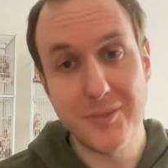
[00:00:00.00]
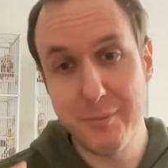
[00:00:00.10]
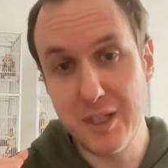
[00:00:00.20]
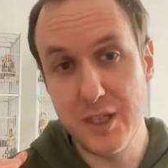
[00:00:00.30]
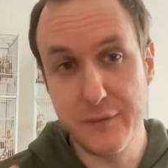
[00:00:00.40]

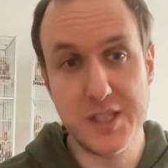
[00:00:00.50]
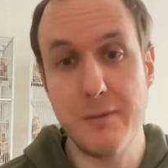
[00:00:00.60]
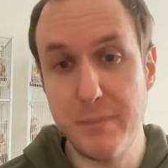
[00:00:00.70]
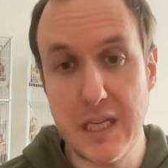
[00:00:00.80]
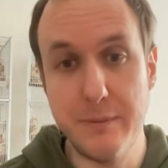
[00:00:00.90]
Because for
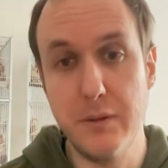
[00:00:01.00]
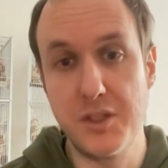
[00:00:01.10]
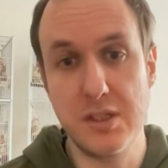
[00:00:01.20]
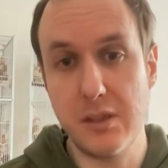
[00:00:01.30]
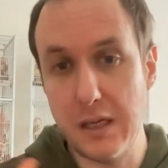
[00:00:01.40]
some people, it's
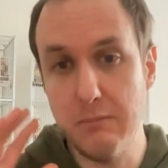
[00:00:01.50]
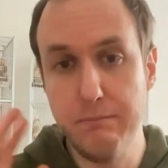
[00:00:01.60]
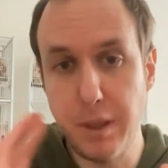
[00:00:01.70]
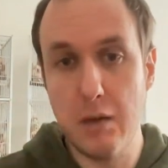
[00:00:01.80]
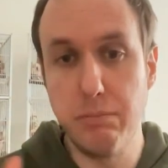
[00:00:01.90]
just like
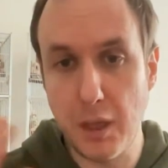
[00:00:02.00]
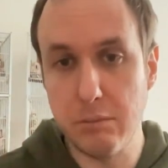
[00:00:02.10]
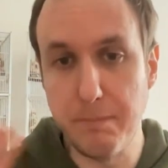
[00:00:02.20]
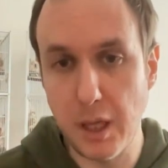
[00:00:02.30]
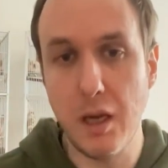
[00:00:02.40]
blah, blah, blah,
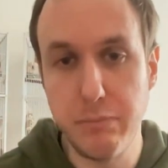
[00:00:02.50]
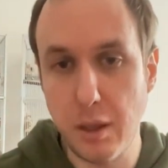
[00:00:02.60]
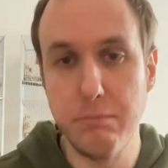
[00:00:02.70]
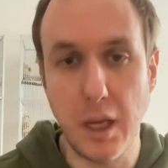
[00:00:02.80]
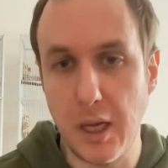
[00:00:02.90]
blah, blah, blah,
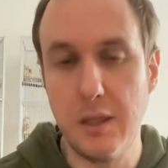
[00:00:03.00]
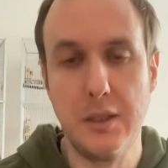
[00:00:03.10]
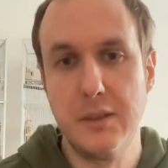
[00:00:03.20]
blah.